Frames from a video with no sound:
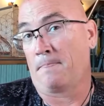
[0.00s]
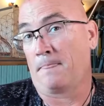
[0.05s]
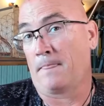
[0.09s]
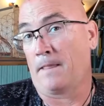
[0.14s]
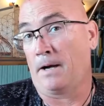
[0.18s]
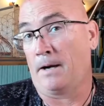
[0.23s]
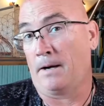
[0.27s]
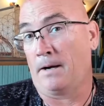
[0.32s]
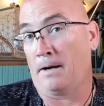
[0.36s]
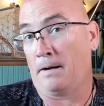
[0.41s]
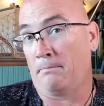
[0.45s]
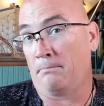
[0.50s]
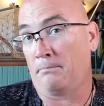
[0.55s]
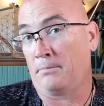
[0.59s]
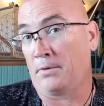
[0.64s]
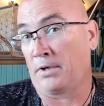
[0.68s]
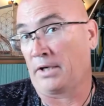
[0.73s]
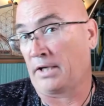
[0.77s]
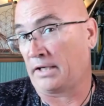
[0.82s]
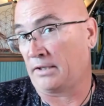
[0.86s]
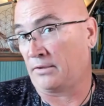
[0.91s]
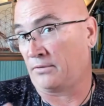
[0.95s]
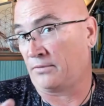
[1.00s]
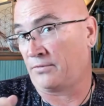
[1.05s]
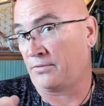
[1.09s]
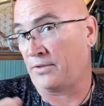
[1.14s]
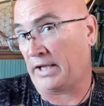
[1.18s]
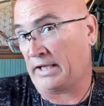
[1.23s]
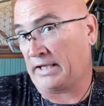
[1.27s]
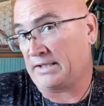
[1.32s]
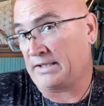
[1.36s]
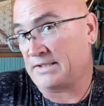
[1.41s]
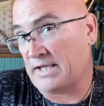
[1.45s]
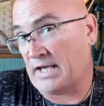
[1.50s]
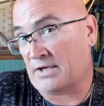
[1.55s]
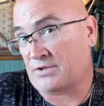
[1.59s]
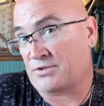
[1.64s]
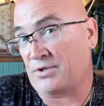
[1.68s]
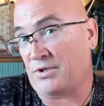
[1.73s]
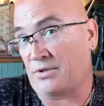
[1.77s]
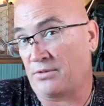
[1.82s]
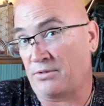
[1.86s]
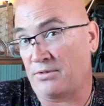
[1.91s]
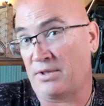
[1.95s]
um, but i don't think it's
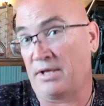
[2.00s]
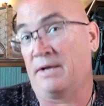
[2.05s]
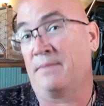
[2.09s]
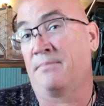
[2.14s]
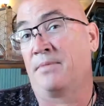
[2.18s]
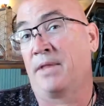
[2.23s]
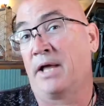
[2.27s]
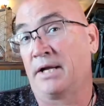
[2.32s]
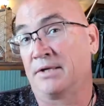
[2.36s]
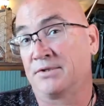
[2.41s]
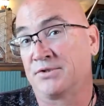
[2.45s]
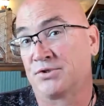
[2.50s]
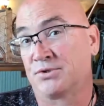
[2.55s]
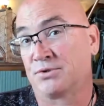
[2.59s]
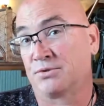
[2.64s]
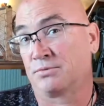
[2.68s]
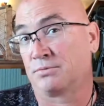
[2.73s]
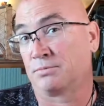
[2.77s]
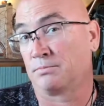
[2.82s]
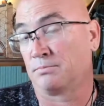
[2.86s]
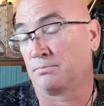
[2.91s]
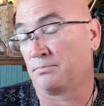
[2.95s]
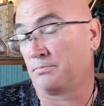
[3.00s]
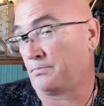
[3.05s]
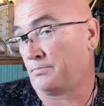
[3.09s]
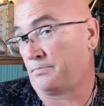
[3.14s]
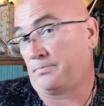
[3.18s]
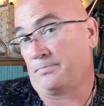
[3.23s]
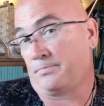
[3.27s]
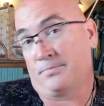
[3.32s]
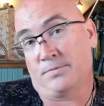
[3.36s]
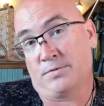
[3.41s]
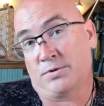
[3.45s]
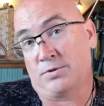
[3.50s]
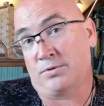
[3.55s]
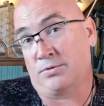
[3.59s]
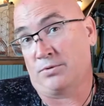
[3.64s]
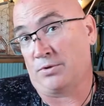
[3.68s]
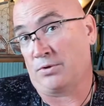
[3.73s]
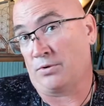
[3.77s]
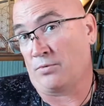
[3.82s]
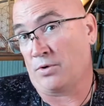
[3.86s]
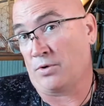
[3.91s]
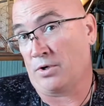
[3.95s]
actually them that's
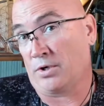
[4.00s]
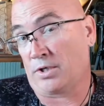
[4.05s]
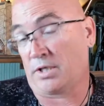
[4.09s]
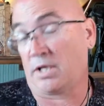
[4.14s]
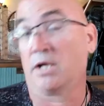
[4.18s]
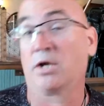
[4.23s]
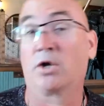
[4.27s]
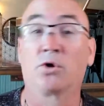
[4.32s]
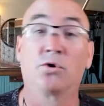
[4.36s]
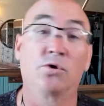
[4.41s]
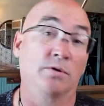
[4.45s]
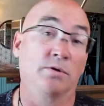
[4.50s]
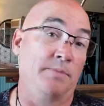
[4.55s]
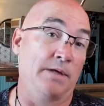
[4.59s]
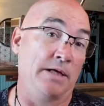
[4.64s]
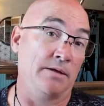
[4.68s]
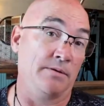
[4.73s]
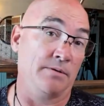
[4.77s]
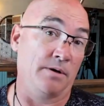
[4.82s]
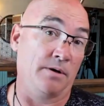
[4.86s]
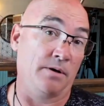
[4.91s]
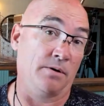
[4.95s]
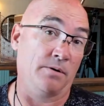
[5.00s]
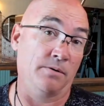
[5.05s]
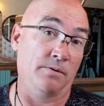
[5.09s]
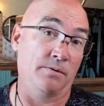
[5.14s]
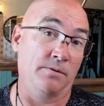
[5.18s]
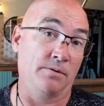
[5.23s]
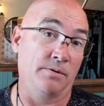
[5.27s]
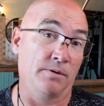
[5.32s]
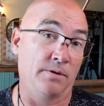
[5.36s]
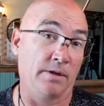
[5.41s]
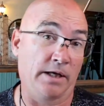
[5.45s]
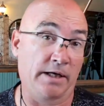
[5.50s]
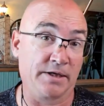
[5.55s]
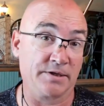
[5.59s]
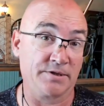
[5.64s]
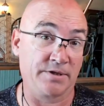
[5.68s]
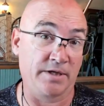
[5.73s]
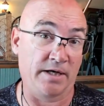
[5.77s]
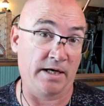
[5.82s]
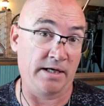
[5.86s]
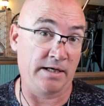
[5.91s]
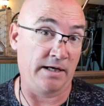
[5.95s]
doing the work it could be though like I
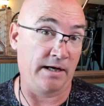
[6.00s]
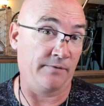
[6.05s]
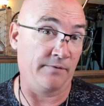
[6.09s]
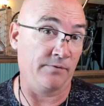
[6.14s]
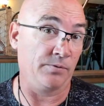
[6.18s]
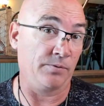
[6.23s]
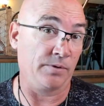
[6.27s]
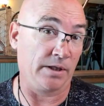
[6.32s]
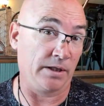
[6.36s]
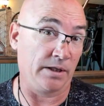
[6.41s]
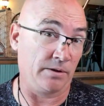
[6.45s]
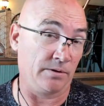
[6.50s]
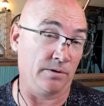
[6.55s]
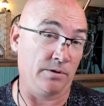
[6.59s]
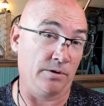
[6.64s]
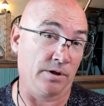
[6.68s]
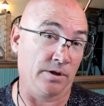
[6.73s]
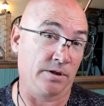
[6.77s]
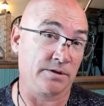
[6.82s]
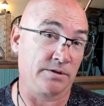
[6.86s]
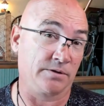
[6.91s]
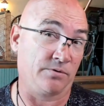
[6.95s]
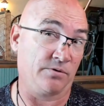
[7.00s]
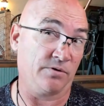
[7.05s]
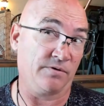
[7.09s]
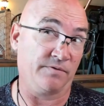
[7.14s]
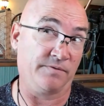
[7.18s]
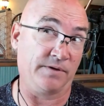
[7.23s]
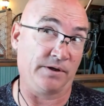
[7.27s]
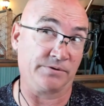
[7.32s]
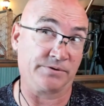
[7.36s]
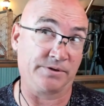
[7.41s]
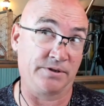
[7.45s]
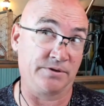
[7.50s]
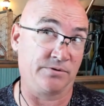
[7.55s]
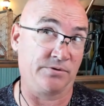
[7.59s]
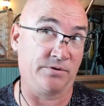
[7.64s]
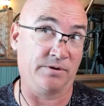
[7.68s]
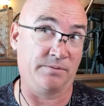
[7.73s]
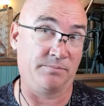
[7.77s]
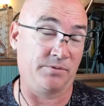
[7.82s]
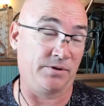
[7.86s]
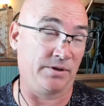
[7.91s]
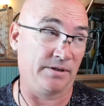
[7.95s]
say, I never really looked or felt into
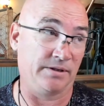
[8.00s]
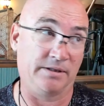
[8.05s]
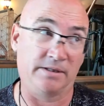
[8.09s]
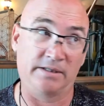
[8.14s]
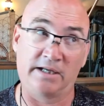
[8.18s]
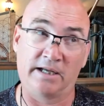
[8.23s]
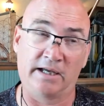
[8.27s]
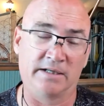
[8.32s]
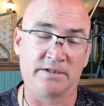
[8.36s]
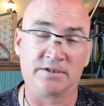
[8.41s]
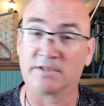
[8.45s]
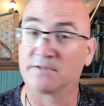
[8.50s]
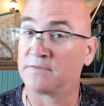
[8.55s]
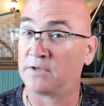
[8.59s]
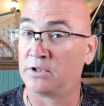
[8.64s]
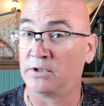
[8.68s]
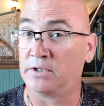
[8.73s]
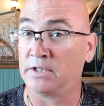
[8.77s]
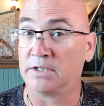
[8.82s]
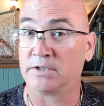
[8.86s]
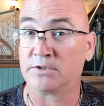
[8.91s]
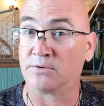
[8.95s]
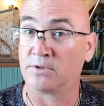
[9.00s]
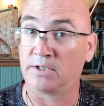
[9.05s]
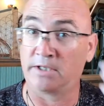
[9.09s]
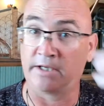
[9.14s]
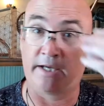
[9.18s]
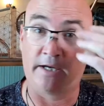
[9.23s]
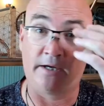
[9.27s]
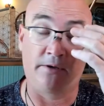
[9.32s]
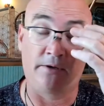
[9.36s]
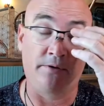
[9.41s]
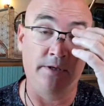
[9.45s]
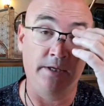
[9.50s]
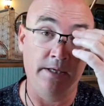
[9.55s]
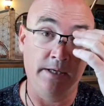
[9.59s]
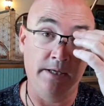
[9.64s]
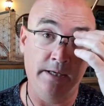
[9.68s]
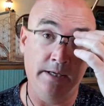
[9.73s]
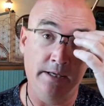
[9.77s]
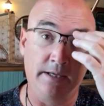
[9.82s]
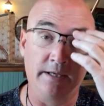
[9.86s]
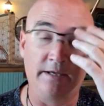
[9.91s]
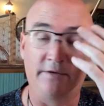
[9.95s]
it, but yeah, just feeling into it now,
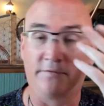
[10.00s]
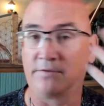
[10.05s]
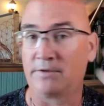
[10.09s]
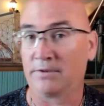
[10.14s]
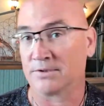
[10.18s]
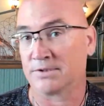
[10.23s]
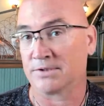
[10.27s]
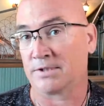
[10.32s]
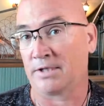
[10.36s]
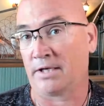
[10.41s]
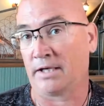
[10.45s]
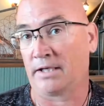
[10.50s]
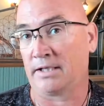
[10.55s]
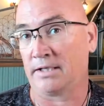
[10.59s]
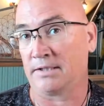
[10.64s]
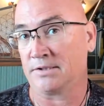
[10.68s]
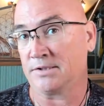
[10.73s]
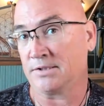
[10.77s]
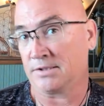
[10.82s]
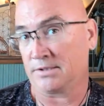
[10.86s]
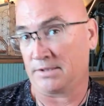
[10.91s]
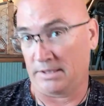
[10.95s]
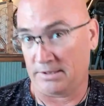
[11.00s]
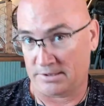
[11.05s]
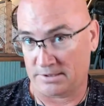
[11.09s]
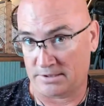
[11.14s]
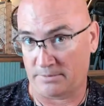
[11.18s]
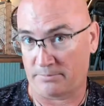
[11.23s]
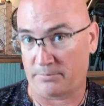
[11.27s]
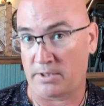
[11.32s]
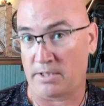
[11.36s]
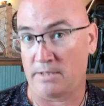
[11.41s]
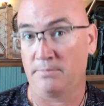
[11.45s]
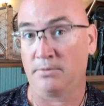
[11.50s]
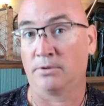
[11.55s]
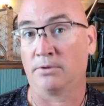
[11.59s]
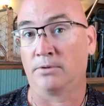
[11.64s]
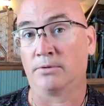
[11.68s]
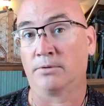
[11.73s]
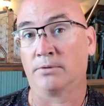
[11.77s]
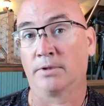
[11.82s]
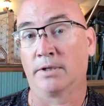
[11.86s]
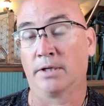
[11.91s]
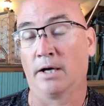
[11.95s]
it feels like it's it's the
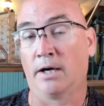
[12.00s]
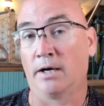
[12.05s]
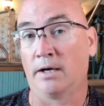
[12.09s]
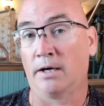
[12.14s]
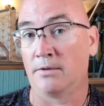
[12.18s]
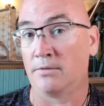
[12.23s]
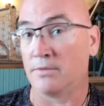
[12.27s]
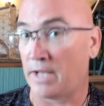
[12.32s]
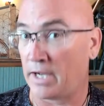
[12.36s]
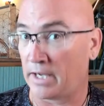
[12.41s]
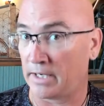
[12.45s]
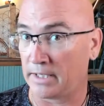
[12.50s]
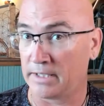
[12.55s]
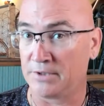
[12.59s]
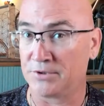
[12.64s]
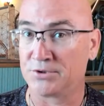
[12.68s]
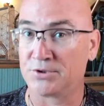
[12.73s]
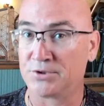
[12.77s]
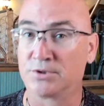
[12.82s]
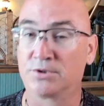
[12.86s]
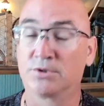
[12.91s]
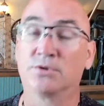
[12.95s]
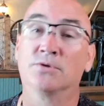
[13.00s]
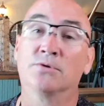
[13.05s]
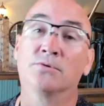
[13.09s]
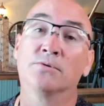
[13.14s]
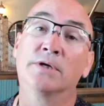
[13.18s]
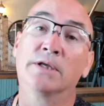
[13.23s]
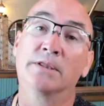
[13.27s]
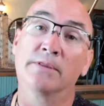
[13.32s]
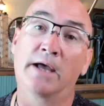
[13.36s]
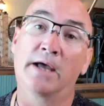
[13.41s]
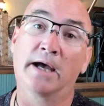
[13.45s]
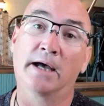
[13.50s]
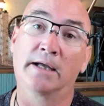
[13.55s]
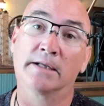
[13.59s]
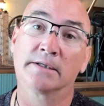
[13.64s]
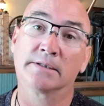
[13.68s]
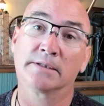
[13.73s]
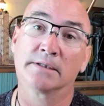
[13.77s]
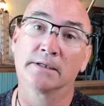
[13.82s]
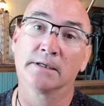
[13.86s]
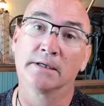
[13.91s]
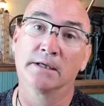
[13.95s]
people uh, that is doing
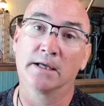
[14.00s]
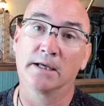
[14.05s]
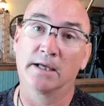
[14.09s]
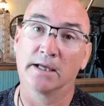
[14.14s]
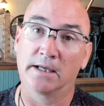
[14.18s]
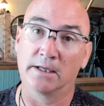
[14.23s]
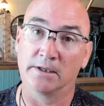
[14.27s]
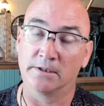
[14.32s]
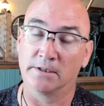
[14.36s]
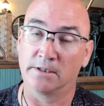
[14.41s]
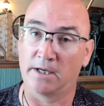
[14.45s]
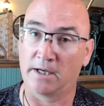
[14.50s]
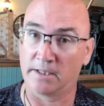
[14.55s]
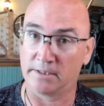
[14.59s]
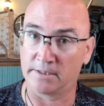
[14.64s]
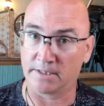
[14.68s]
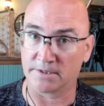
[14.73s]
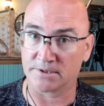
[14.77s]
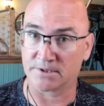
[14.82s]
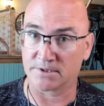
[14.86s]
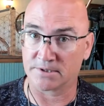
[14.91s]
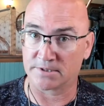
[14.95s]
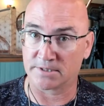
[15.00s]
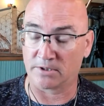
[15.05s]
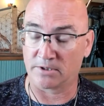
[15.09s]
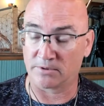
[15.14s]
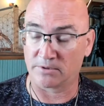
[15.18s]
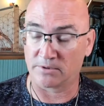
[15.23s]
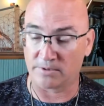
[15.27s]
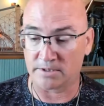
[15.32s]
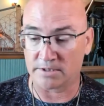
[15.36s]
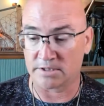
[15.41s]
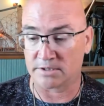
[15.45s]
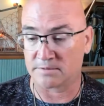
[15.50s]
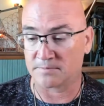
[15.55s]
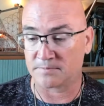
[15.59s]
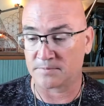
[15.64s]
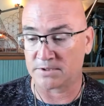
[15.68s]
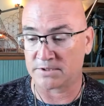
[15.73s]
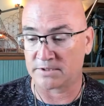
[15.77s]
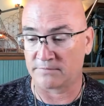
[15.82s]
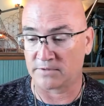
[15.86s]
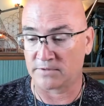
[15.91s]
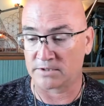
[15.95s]
that, and not necessarily it's the
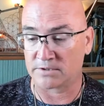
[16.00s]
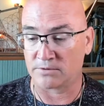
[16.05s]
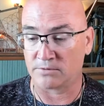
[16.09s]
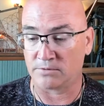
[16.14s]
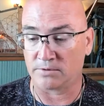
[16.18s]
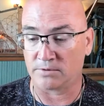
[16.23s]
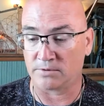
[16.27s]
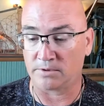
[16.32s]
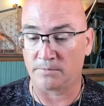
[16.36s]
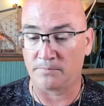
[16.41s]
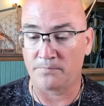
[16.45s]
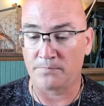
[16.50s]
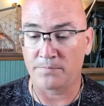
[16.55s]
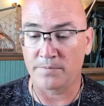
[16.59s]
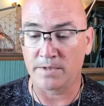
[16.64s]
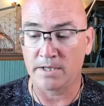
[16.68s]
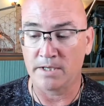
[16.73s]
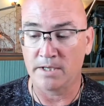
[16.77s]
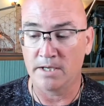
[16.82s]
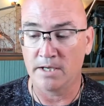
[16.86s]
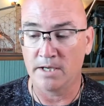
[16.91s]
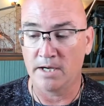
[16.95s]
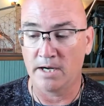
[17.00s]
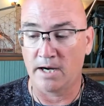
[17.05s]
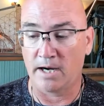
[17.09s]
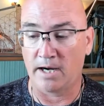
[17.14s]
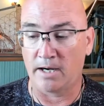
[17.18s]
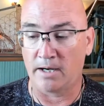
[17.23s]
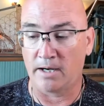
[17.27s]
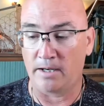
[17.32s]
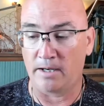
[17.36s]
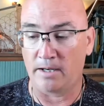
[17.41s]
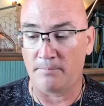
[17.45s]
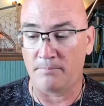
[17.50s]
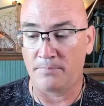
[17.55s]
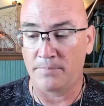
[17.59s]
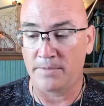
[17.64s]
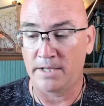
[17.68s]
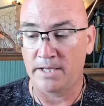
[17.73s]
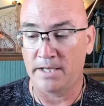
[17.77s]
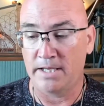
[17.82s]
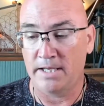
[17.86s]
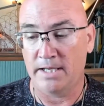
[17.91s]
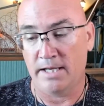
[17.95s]
specific tool. Um,
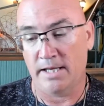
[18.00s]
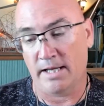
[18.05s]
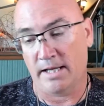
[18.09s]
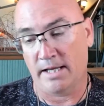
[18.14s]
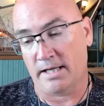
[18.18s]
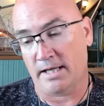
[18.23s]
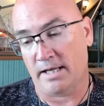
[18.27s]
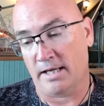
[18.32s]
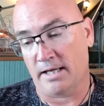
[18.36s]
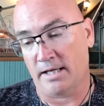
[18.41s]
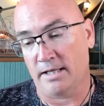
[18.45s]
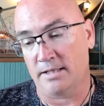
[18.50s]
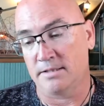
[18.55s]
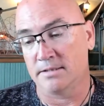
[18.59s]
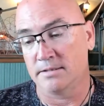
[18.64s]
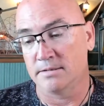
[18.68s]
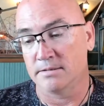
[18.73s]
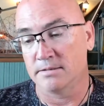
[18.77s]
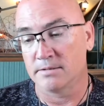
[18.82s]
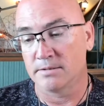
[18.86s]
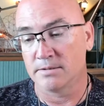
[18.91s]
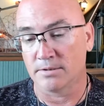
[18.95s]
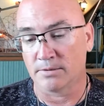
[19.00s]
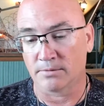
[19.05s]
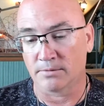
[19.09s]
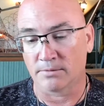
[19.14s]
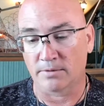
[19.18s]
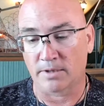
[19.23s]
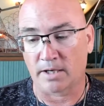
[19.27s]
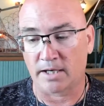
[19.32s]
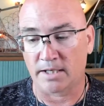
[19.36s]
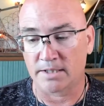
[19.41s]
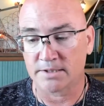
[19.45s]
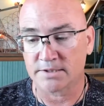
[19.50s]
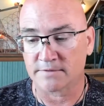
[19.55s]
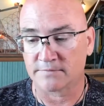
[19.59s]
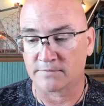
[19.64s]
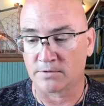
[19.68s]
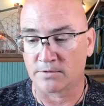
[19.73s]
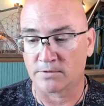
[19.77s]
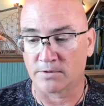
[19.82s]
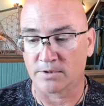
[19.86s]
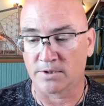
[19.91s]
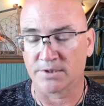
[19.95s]
and the rods of
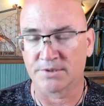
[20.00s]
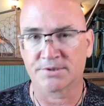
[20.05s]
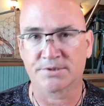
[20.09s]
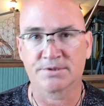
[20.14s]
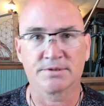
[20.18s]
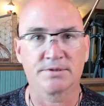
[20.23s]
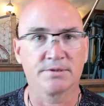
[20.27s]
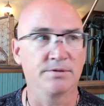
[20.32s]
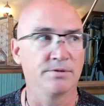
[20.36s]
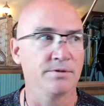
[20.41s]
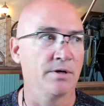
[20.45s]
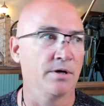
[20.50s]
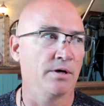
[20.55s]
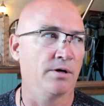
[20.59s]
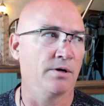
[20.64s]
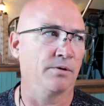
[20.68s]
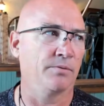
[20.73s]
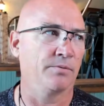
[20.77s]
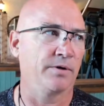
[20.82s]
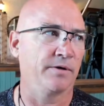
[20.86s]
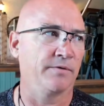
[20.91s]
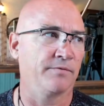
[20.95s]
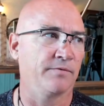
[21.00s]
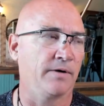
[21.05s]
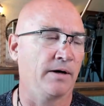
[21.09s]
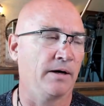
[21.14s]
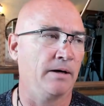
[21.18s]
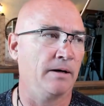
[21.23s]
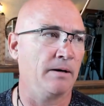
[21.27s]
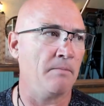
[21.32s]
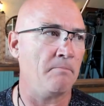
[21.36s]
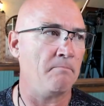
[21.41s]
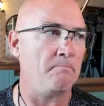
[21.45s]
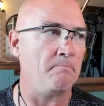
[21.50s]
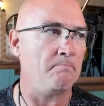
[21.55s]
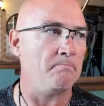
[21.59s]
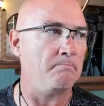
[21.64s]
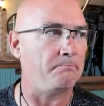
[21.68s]
Horus, no, we've um,